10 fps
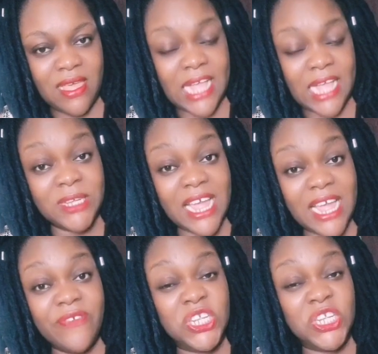
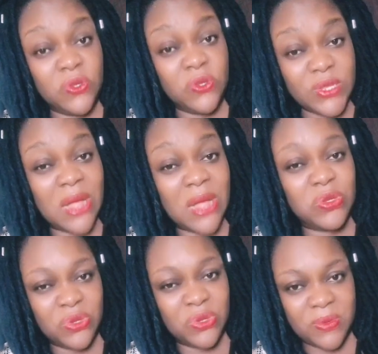Especially if she knows how
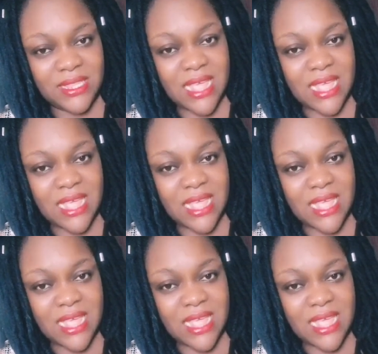to do it.